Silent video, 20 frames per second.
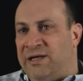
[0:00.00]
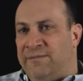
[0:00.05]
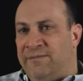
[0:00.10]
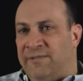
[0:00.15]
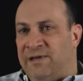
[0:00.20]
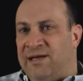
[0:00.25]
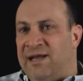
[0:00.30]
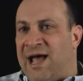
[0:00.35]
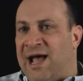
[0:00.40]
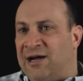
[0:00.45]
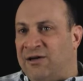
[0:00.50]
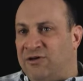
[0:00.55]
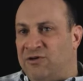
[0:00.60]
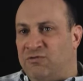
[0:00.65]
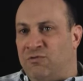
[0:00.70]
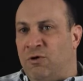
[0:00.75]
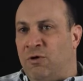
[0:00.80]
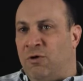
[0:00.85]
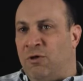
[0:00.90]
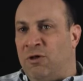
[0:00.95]
the doctor's
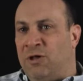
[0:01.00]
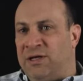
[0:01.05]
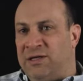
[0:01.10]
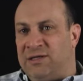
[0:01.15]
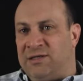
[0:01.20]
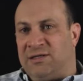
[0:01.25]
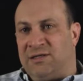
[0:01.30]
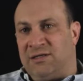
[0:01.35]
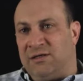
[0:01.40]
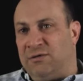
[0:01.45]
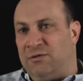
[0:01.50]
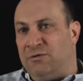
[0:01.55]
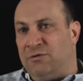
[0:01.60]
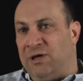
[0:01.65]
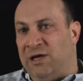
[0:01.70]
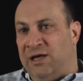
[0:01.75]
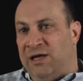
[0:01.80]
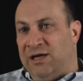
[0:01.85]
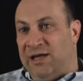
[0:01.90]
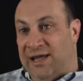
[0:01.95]
role is to
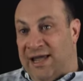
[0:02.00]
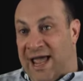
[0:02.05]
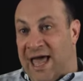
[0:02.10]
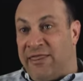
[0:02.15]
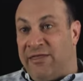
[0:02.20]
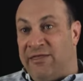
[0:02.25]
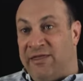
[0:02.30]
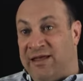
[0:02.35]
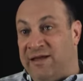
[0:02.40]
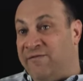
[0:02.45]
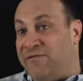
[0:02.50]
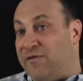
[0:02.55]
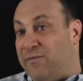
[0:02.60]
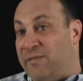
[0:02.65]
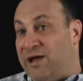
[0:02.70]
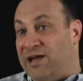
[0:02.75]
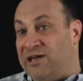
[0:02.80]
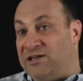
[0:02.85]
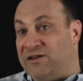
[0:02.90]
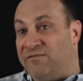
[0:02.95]
gather the
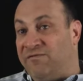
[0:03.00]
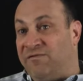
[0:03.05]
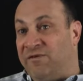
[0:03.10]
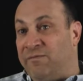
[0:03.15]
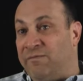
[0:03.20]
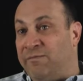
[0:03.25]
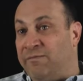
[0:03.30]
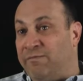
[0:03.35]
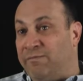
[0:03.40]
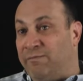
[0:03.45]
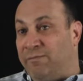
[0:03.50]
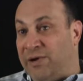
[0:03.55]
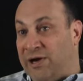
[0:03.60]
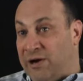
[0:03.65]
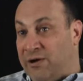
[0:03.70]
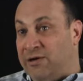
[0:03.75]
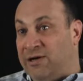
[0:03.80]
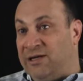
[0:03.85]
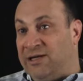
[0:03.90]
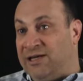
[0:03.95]
information from
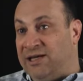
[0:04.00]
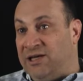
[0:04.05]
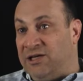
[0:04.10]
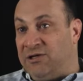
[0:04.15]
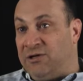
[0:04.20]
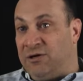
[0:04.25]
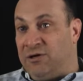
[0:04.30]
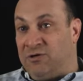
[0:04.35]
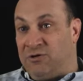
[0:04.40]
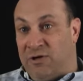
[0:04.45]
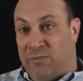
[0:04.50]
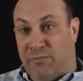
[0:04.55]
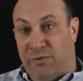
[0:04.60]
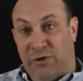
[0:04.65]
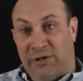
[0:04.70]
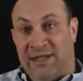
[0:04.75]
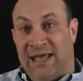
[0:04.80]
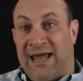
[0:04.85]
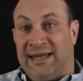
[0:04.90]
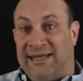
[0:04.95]
parent and teacher and sort of
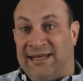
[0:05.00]
put that